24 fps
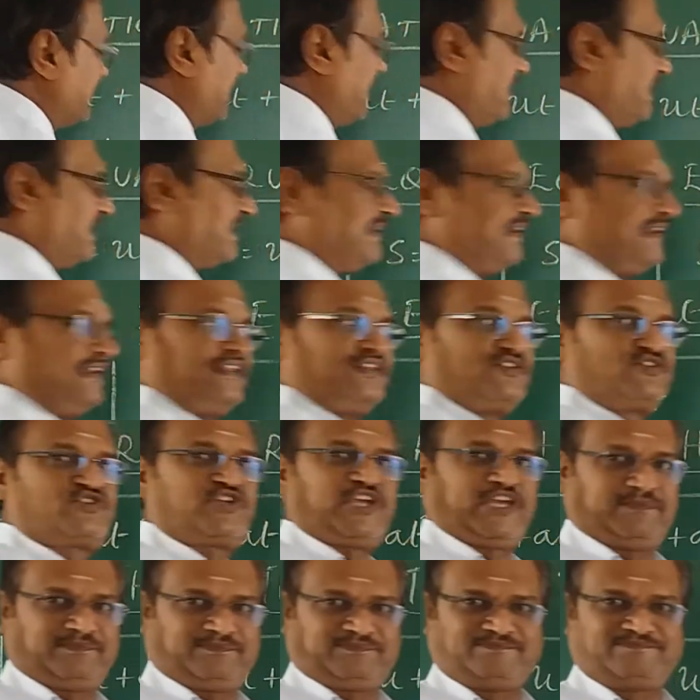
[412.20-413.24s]
are
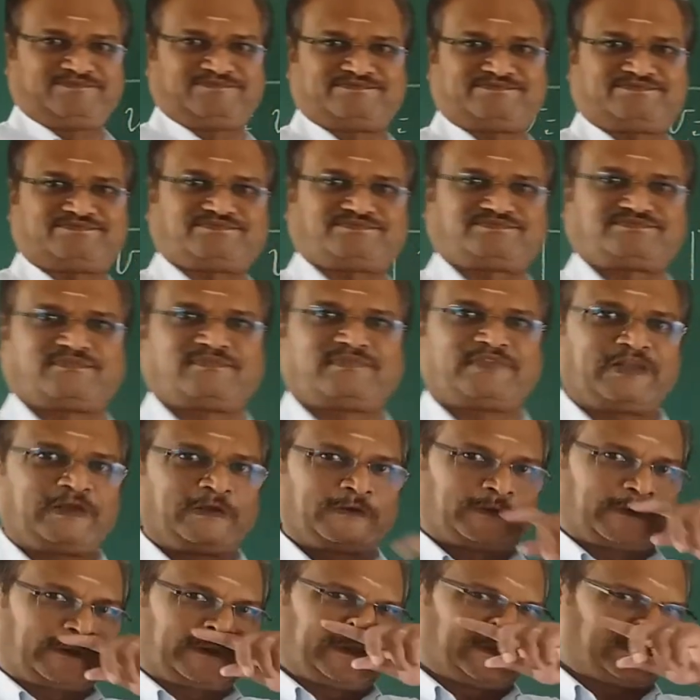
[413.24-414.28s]
same.
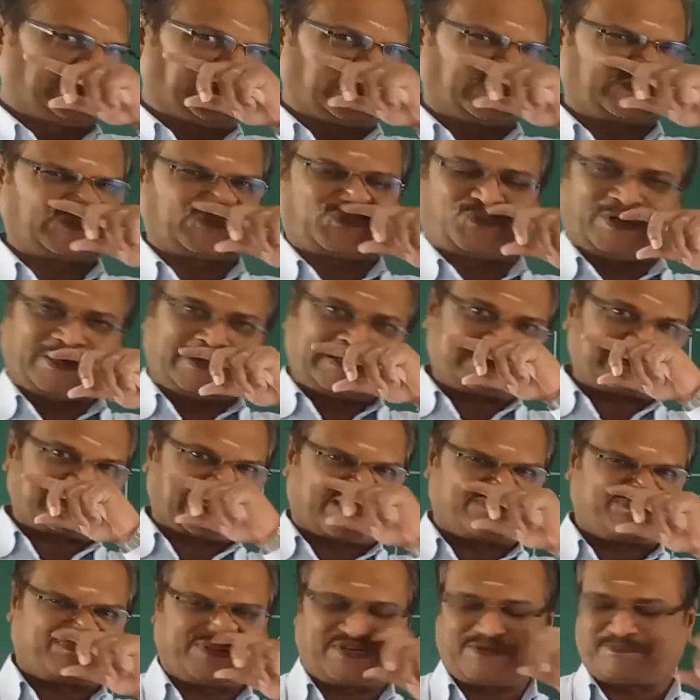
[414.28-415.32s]
So this is one
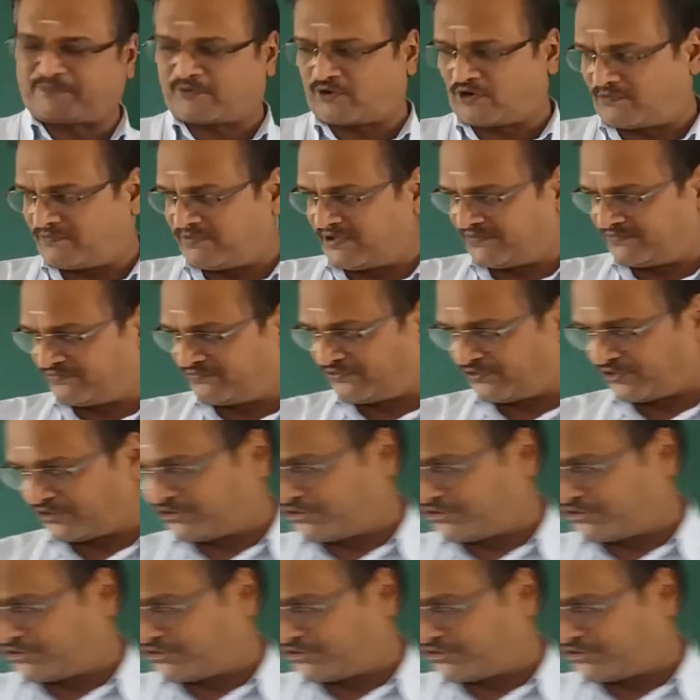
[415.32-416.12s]
sample problem for